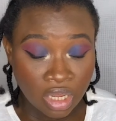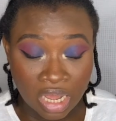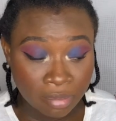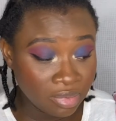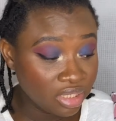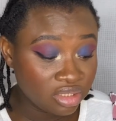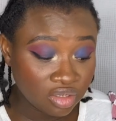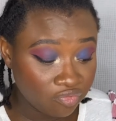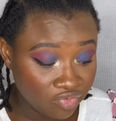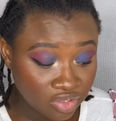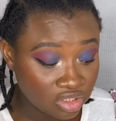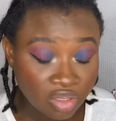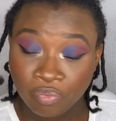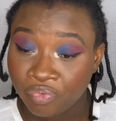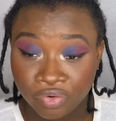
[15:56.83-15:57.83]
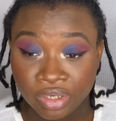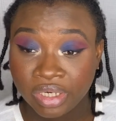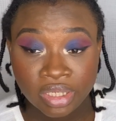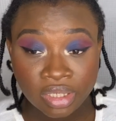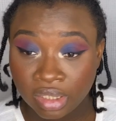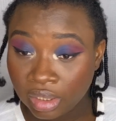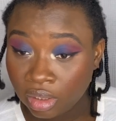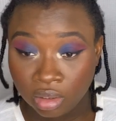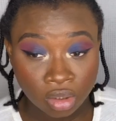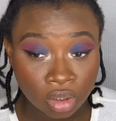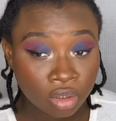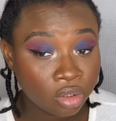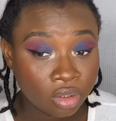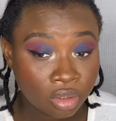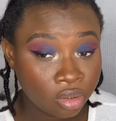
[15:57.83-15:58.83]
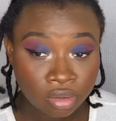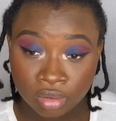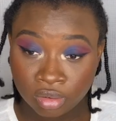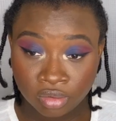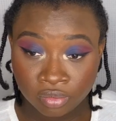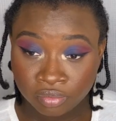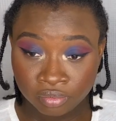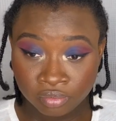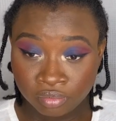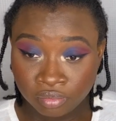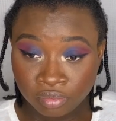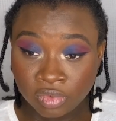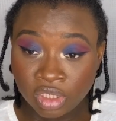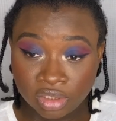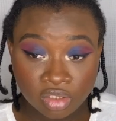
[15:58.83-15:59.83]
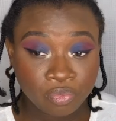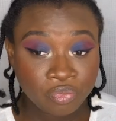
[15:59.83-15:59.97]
I mean, it's a pretty look. It's